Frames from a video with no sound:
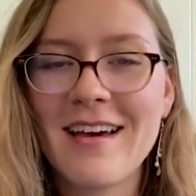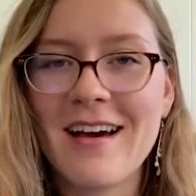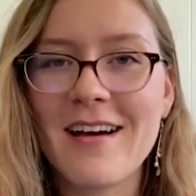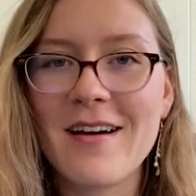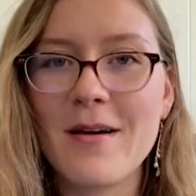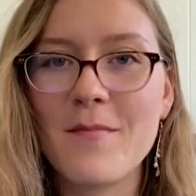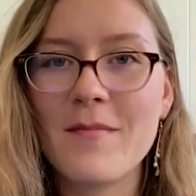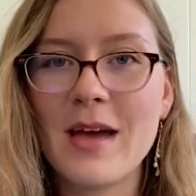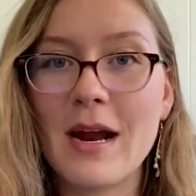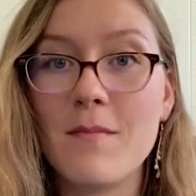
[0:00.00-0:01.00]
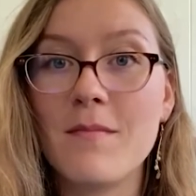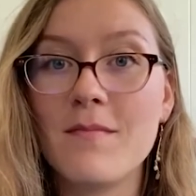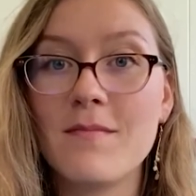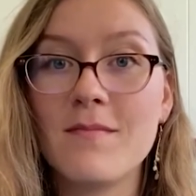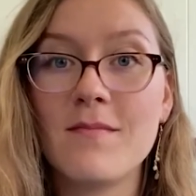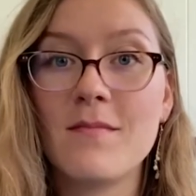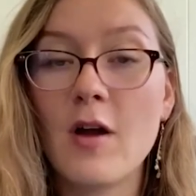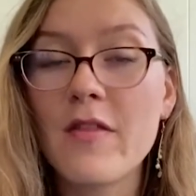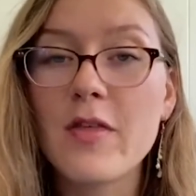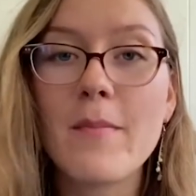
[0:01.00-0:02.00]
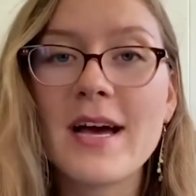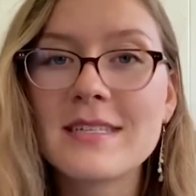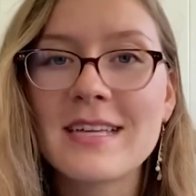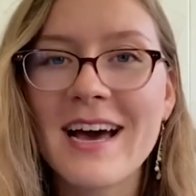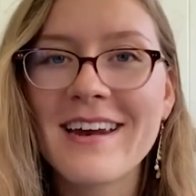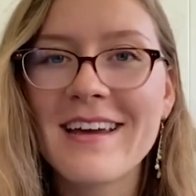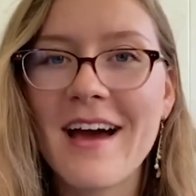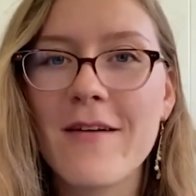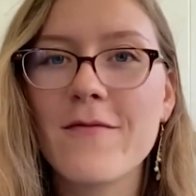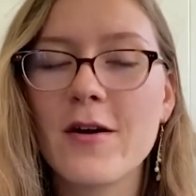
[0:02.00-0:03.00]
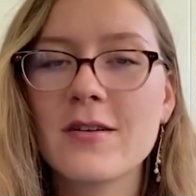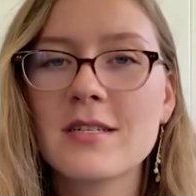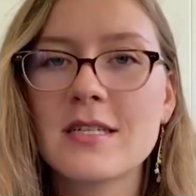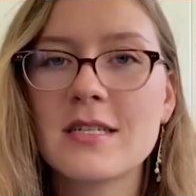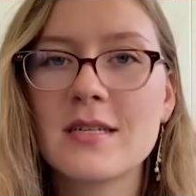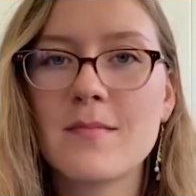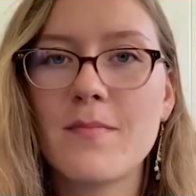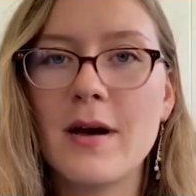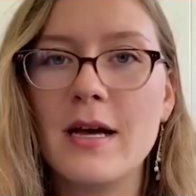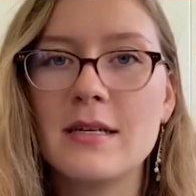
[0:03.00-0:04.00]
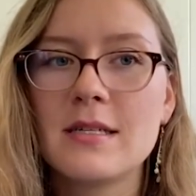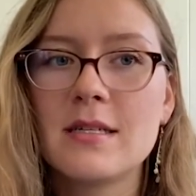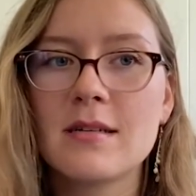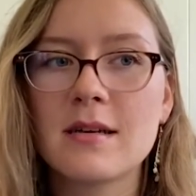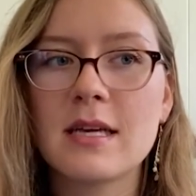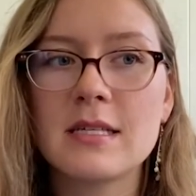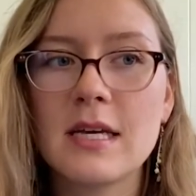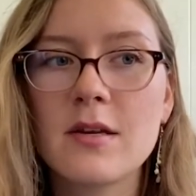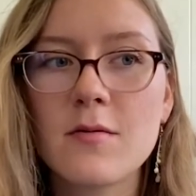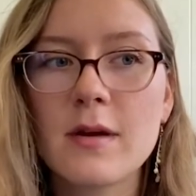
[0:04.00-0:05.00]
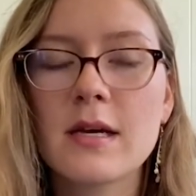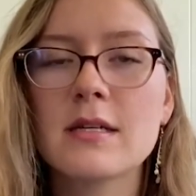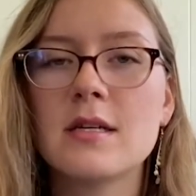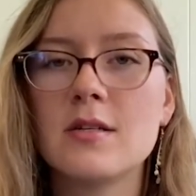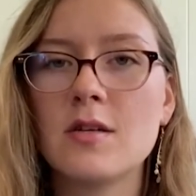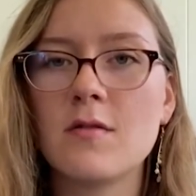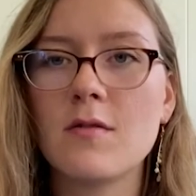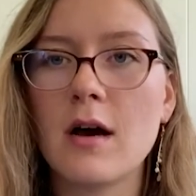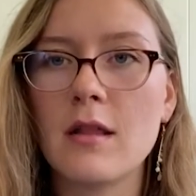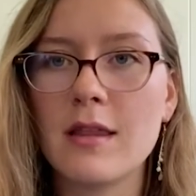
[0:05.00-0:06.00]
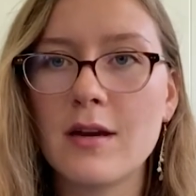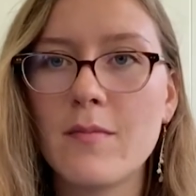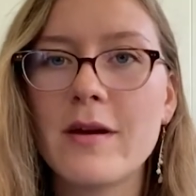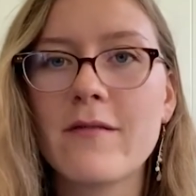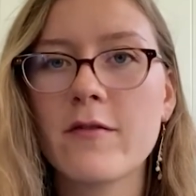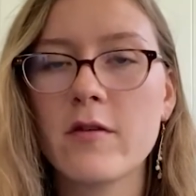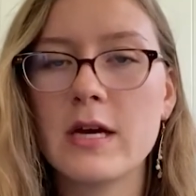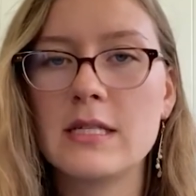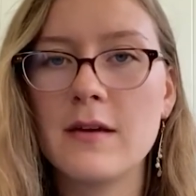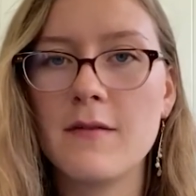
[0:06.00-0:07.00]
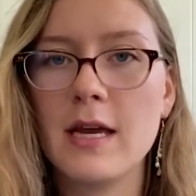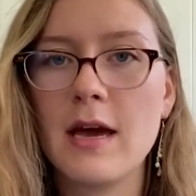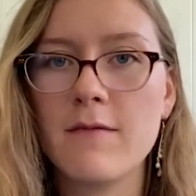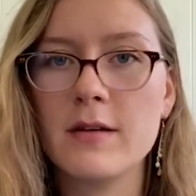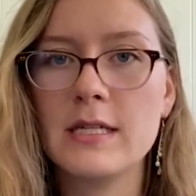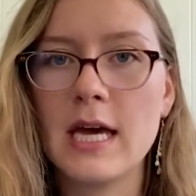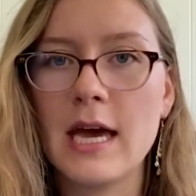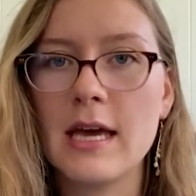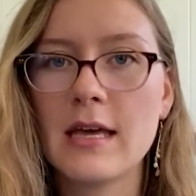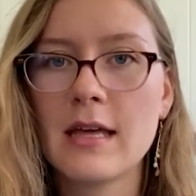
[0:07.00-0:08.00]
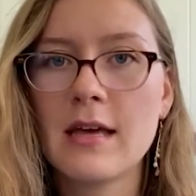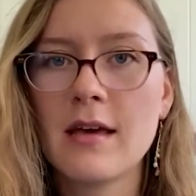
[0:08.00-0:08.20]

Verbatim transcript: And I'm not the best at it at first, but continuing to do a little bit of creativity every day.